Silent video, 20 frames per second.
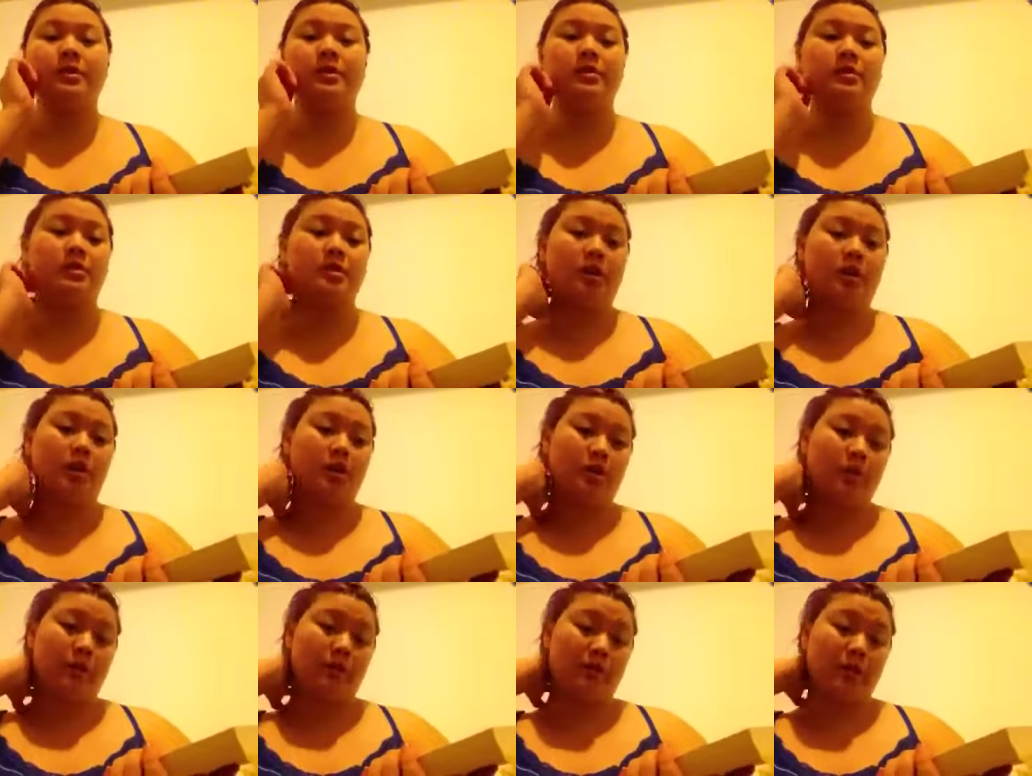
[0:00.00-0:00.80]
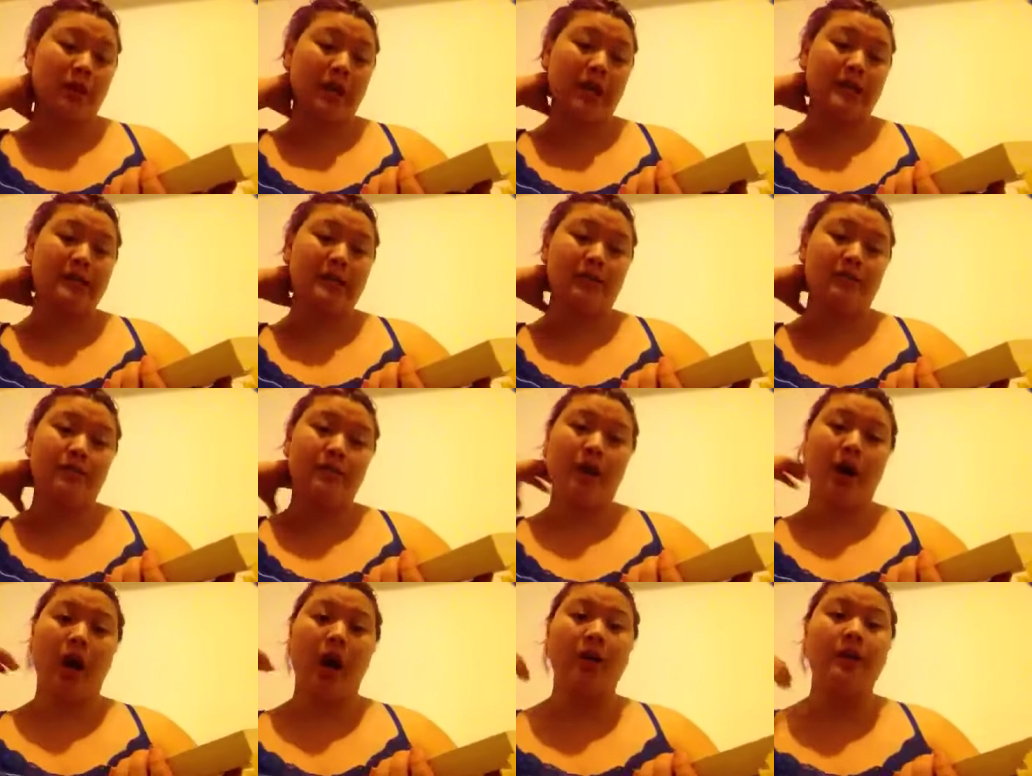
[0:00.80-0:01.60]
so if you guys have
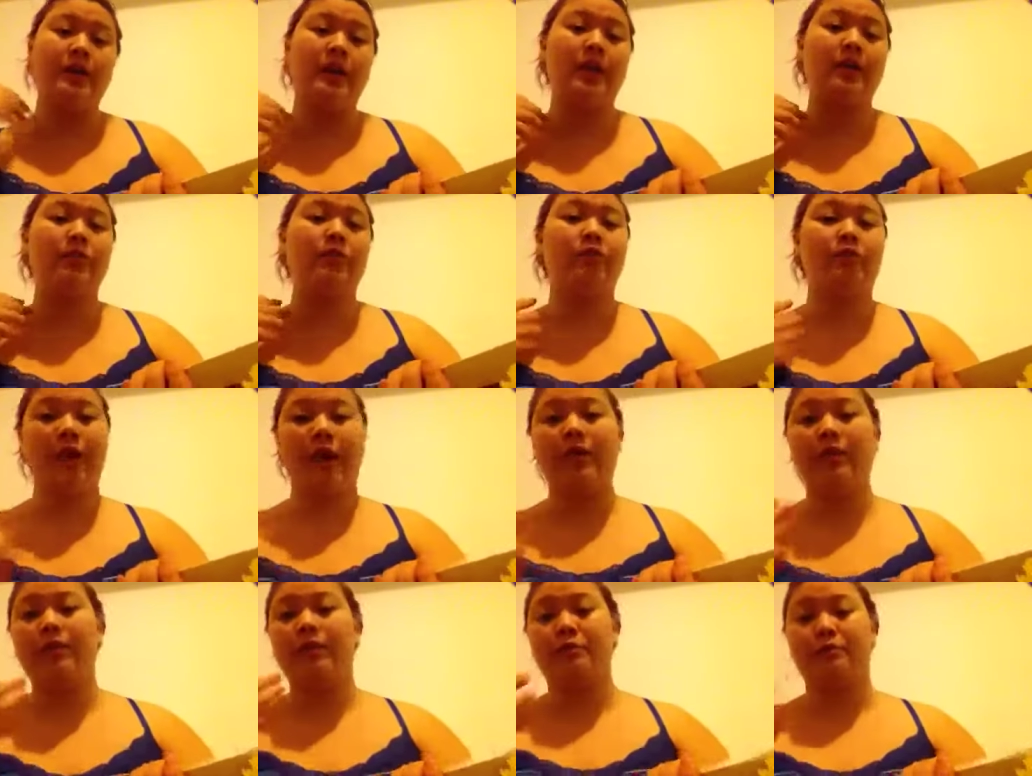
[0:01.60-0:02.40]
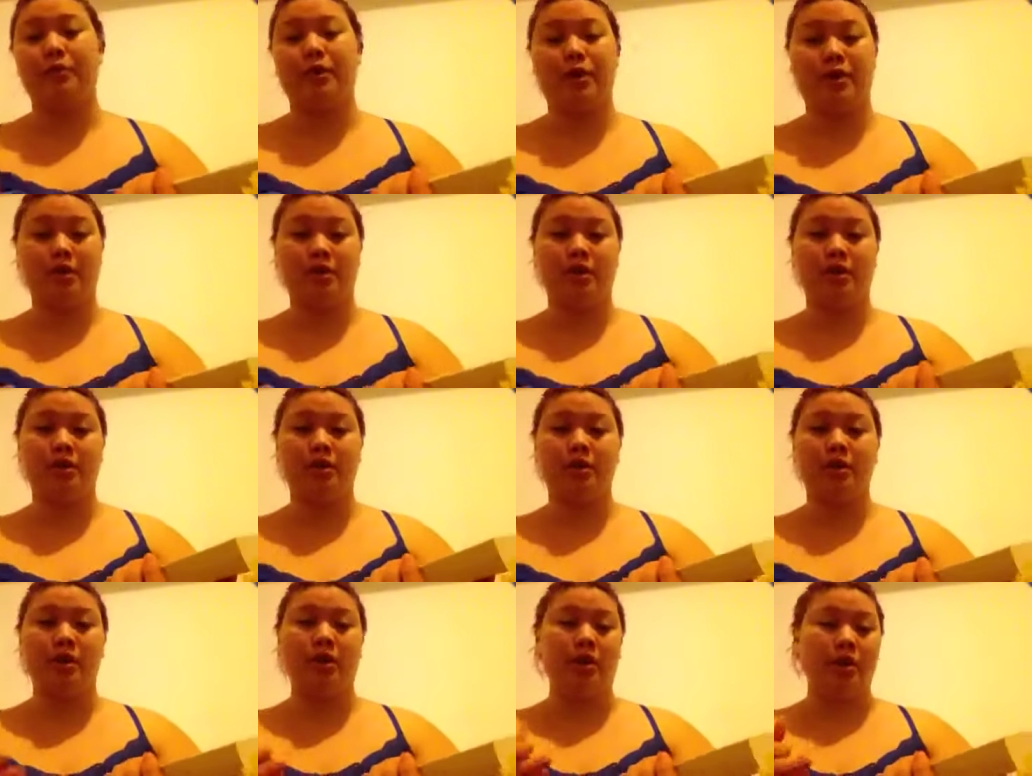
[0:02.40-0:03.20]
not yet read the book,
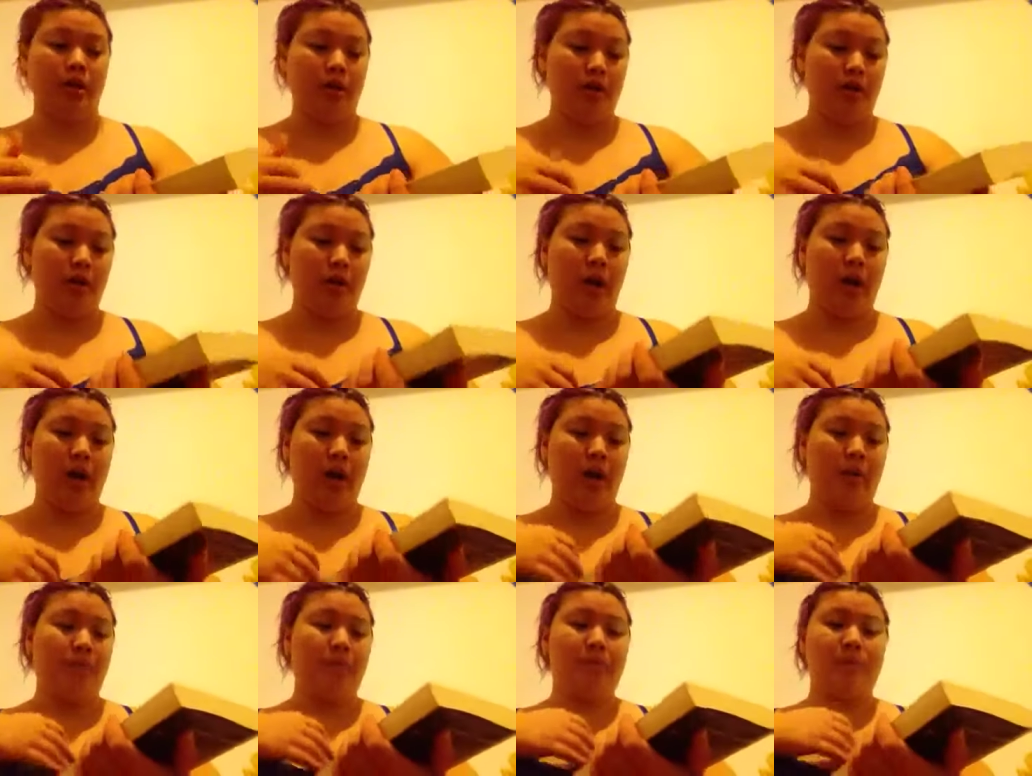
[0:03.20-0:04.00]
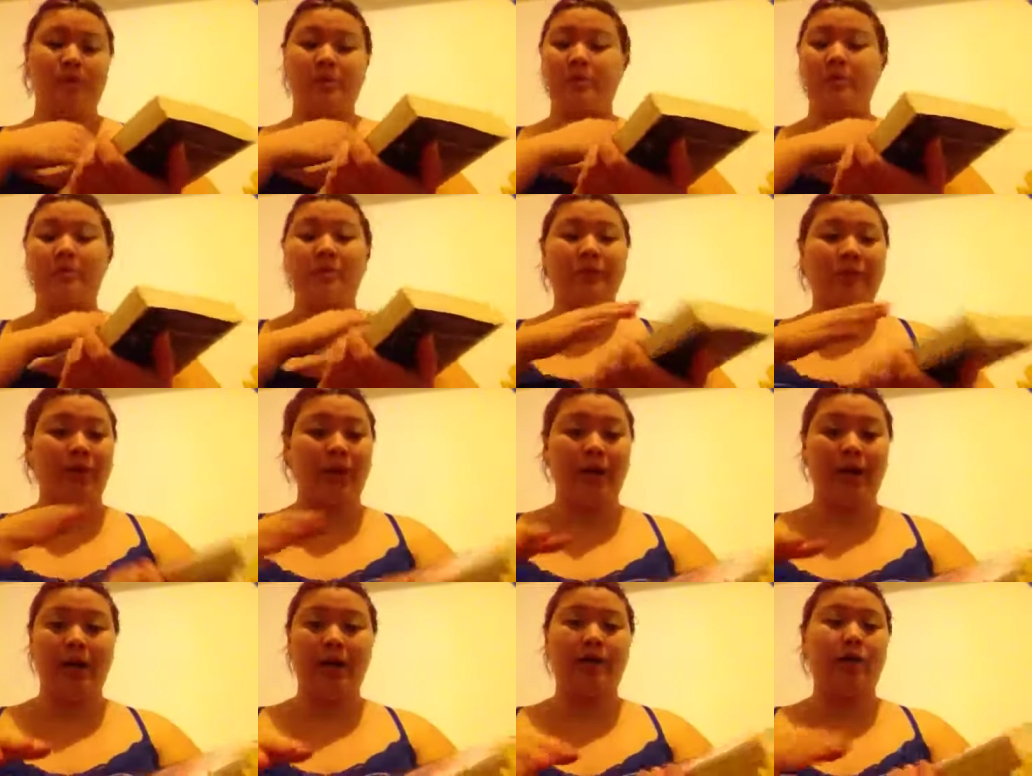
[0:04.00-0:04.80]
um, this will be
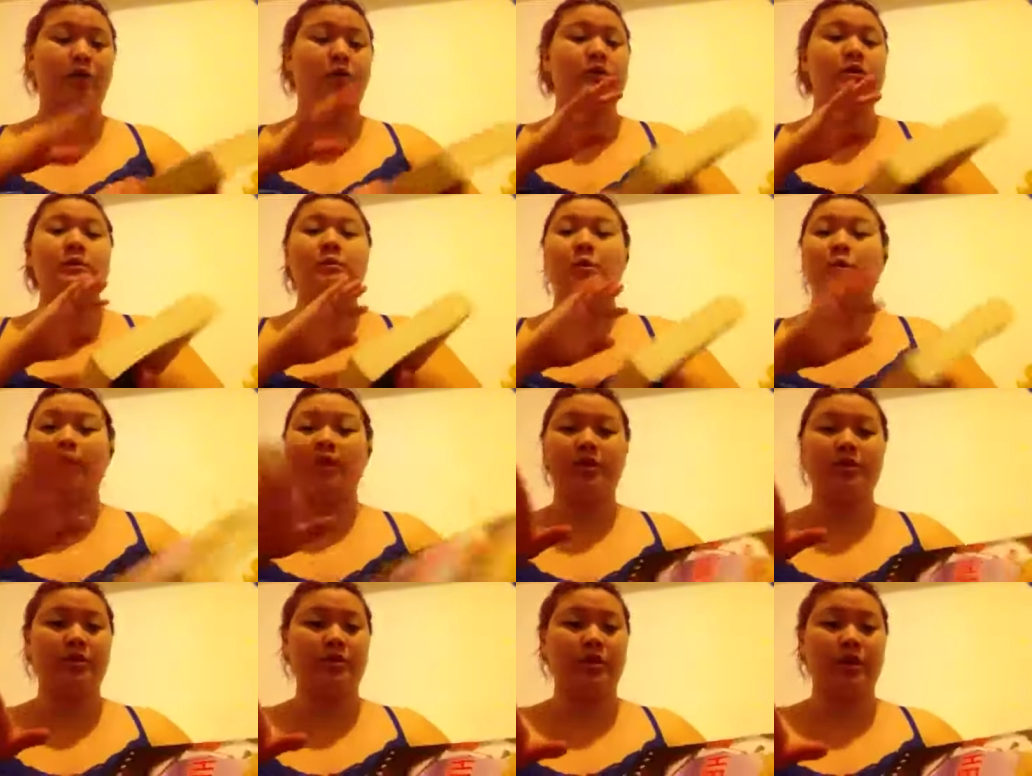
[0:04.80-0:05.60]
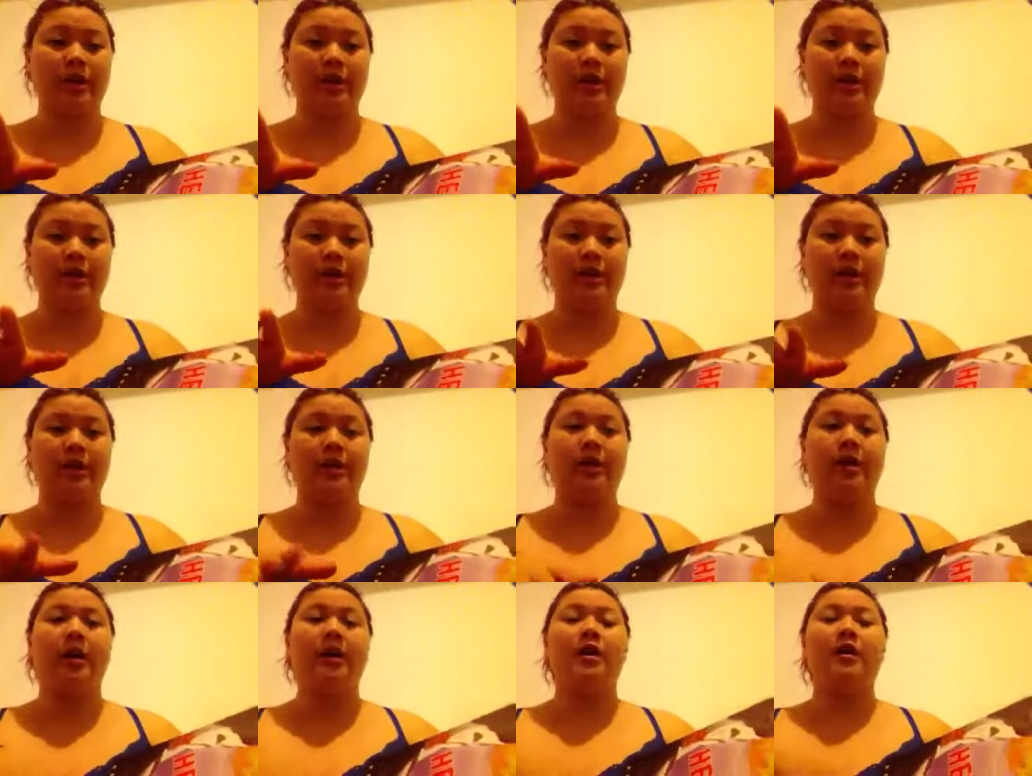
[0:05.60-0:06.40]
fine. No spoilers or
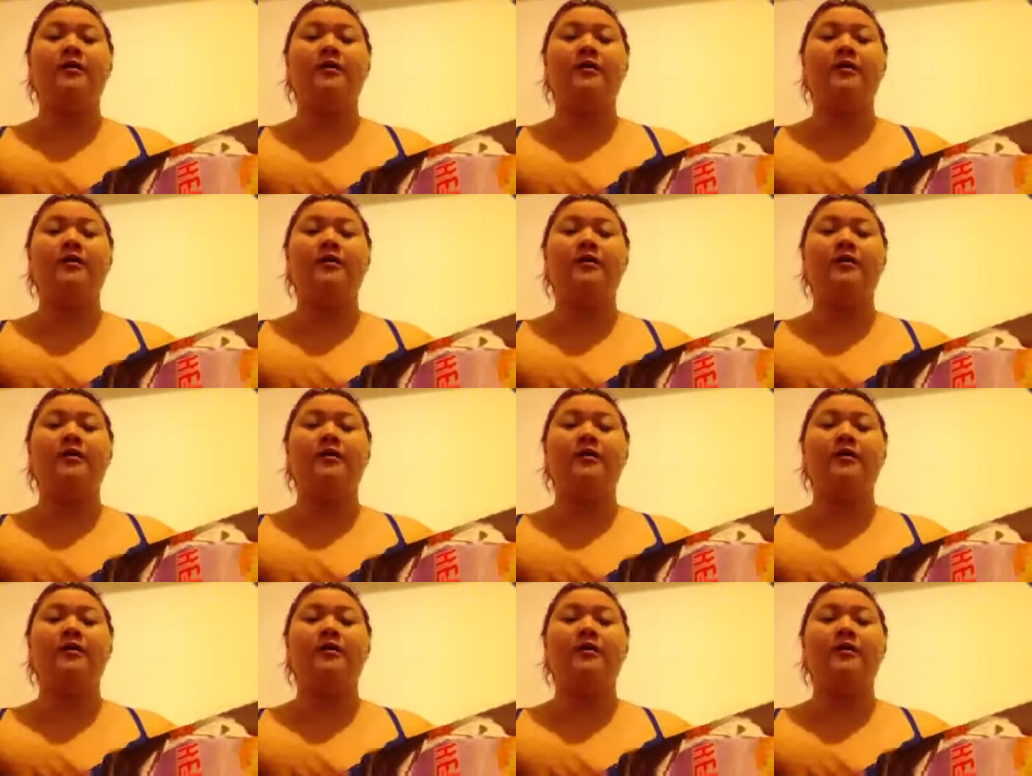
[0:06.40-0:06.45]
anything.